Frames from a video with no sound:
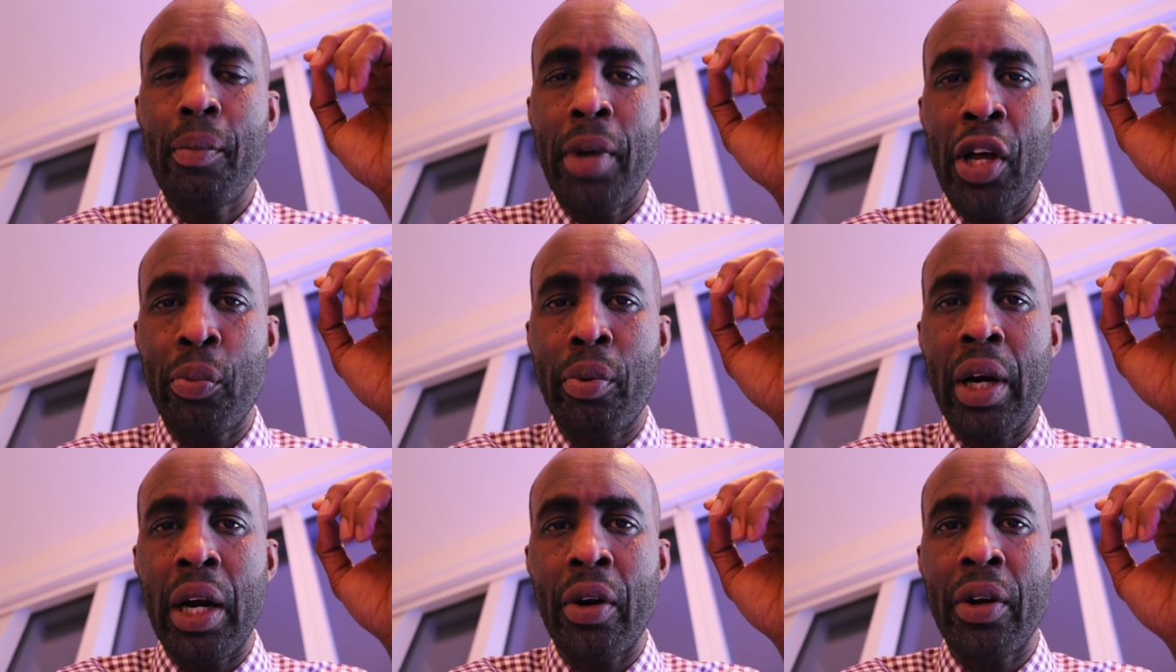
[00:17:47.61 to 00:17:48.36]
miles
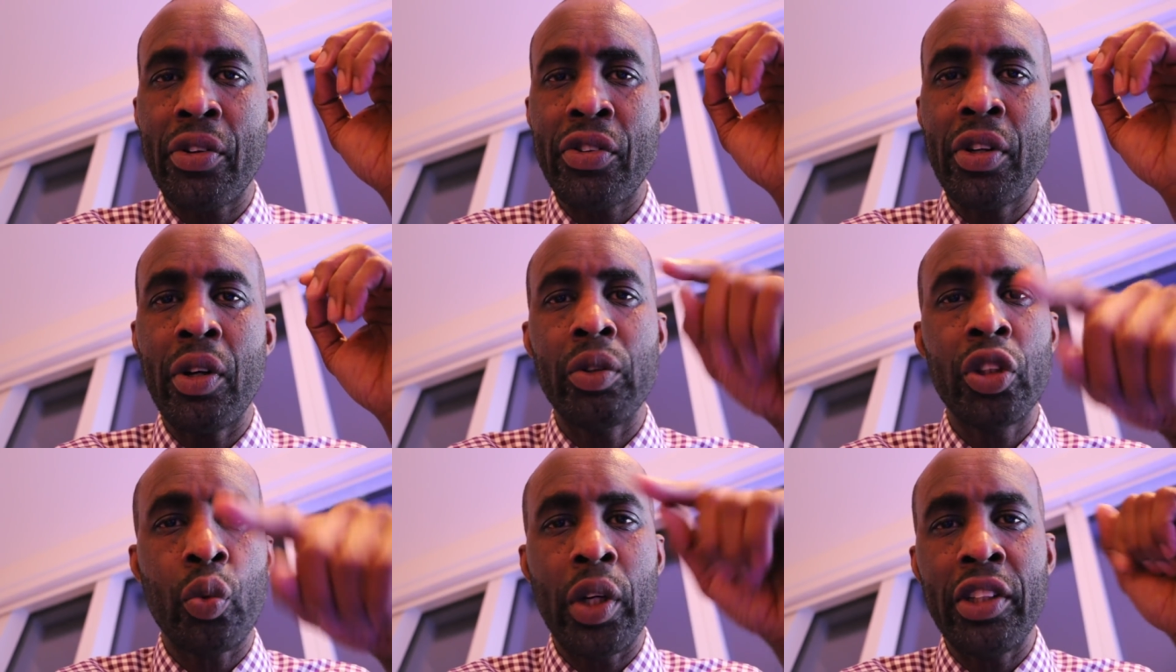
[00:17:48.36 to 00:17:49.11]
per hour. So
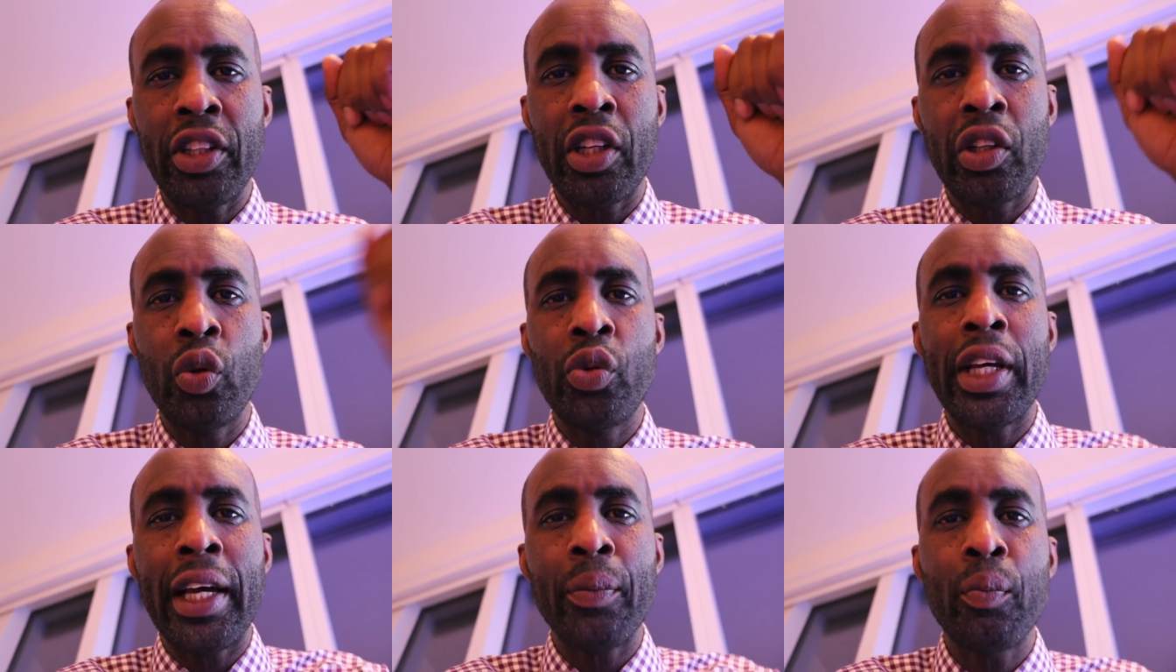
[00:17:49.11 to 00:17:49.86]
just wanted to
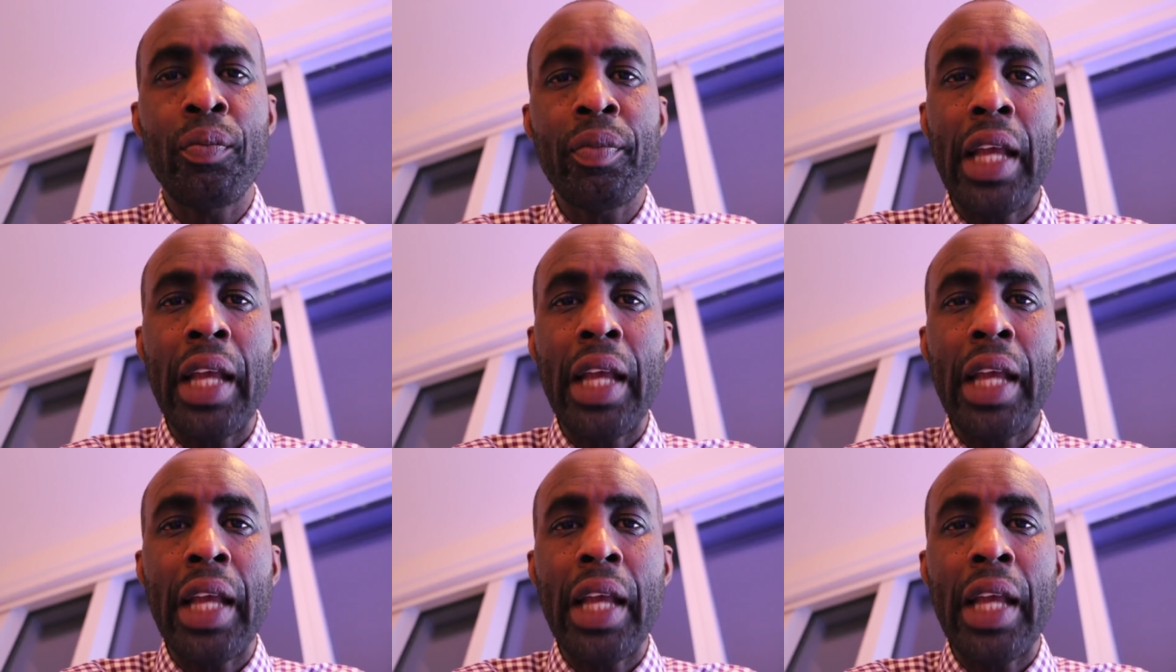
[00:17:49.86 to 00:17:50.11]
include that.